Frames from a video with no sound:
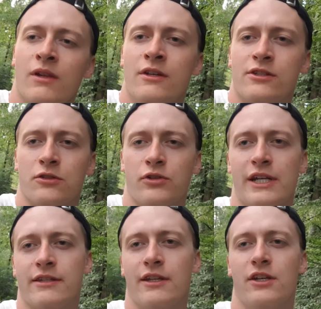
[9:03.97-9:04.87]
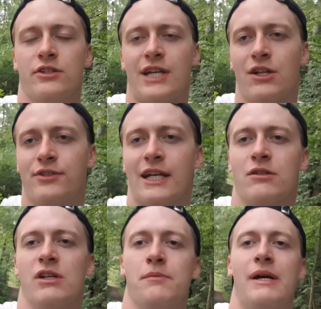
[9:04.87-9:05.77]
Some great channels that I can
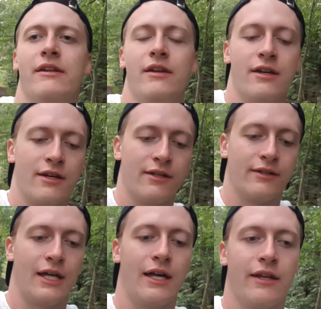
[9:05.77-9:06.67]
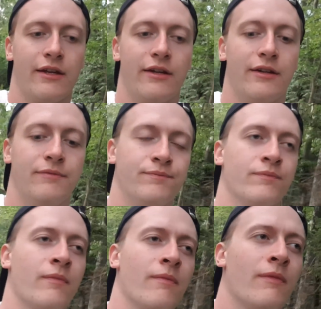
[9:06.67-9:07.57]
recommend that
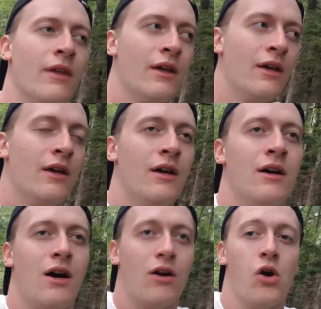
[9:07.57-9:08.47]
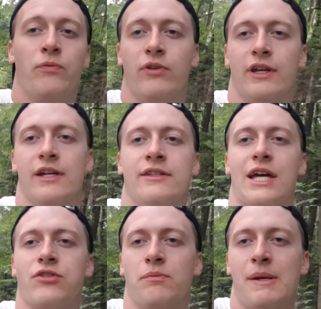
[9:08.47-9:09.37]
are hopefully
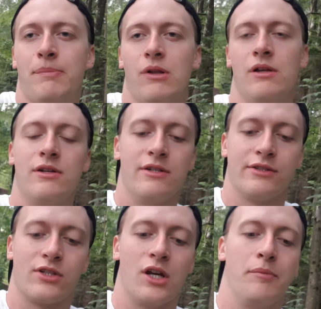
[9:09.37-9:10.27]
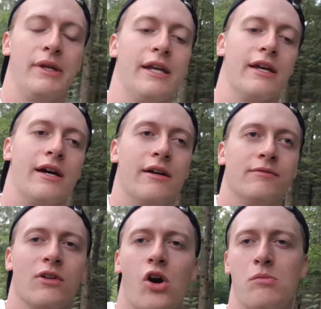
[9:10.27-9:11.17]
natural people. It's gonna be
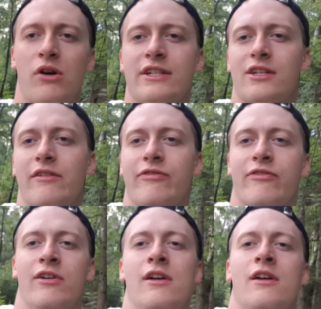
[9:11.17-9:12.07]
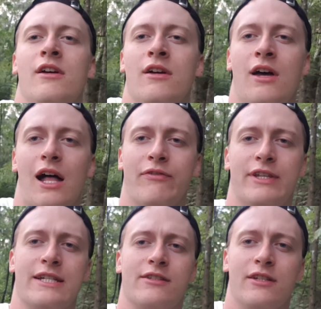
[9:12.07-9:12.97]
Omar Isaf, Alpha
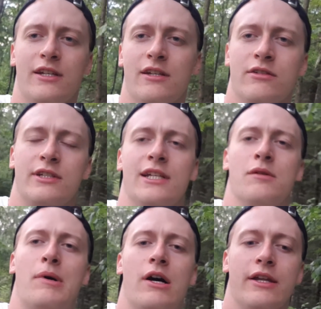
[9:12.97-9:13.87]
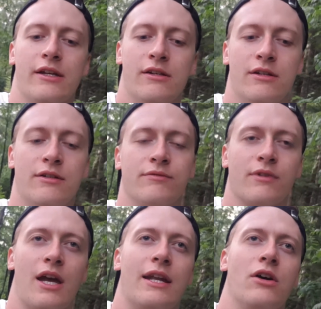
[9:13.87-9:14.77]
Destiny, Kino Body,
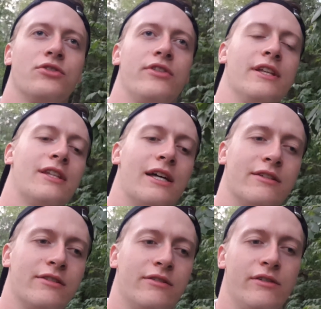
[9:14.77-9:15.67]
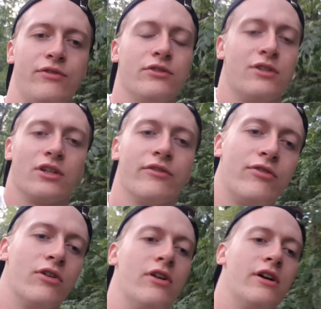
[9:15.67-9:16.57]
and I also think that if you're looking
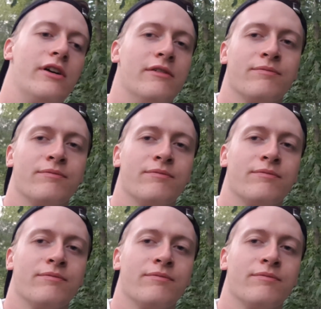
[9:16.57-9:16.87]
for